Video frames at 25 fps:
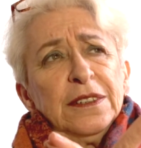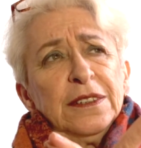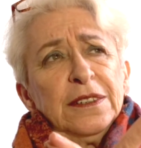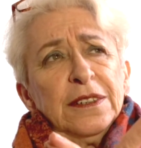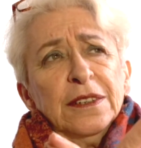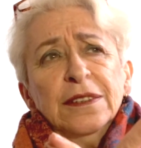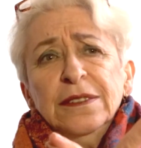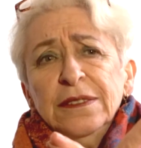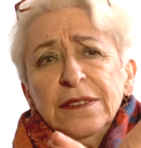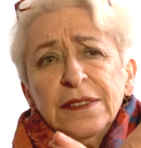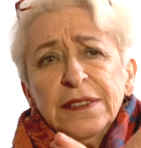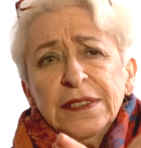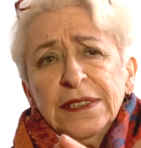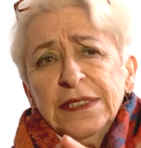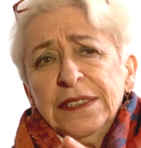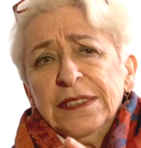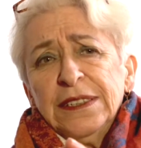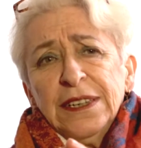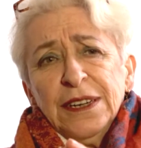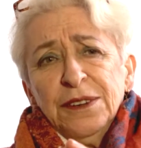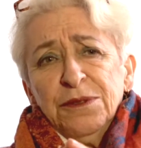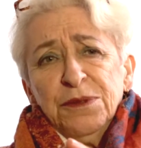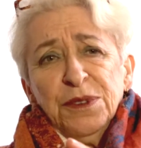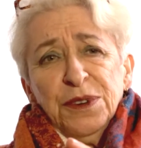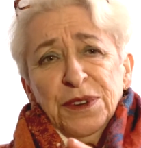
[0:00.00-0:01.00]
don't
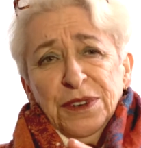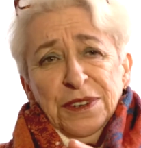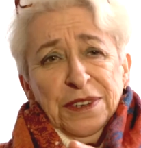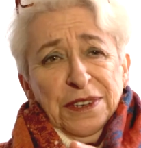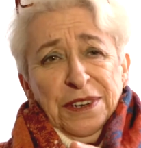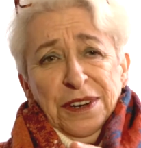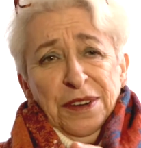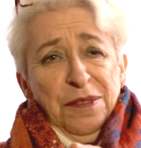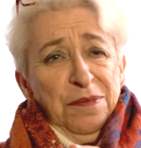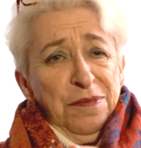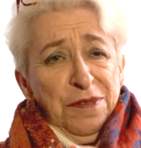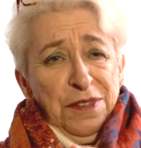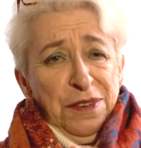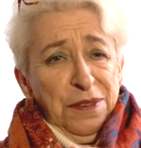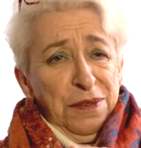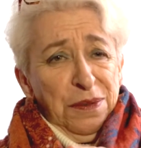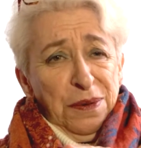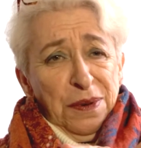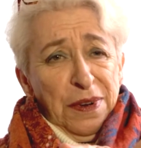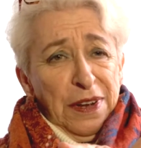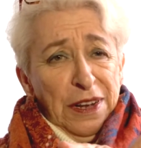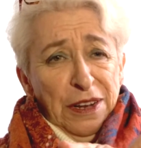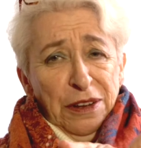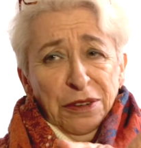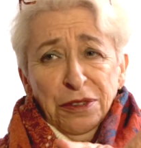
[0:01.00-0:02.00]
think I want to come to
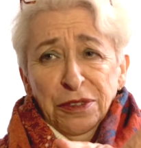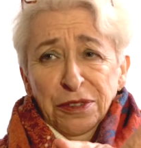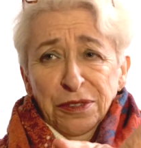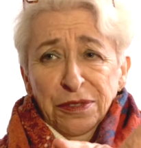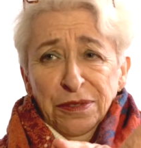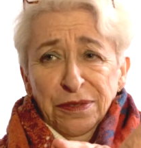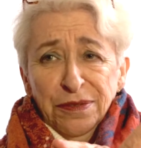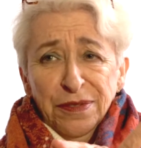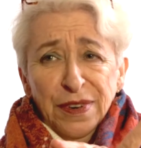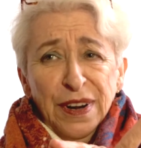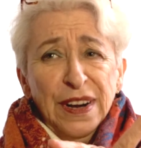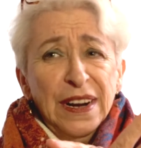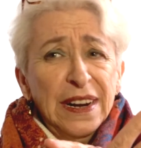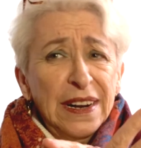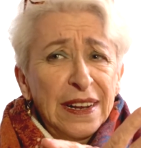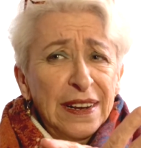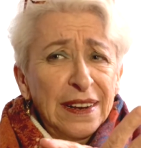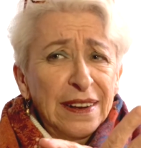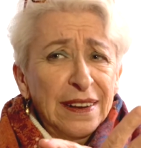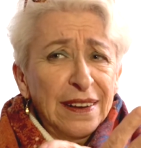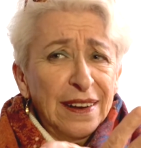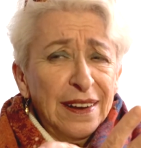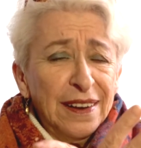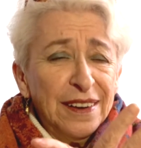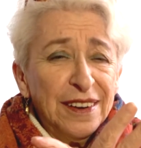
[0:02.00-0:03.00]
your house.
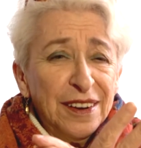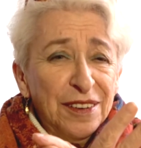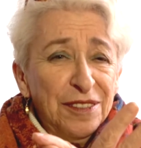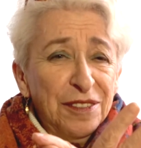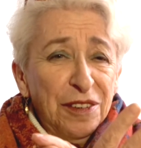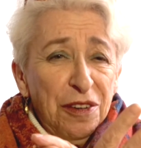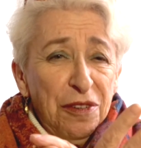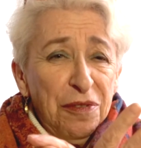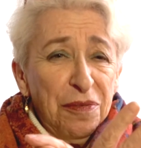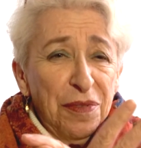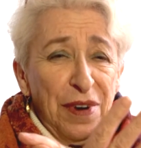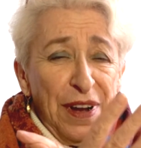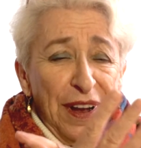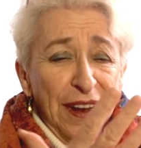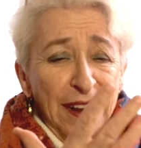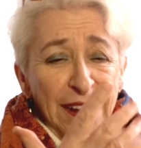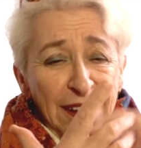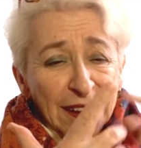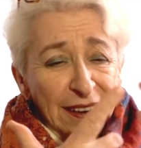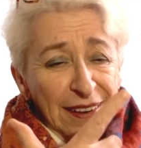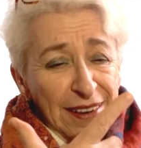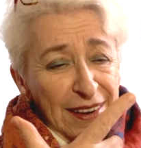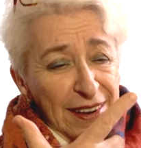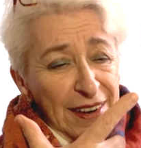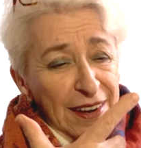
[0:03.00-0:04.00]
Really? I don't know why.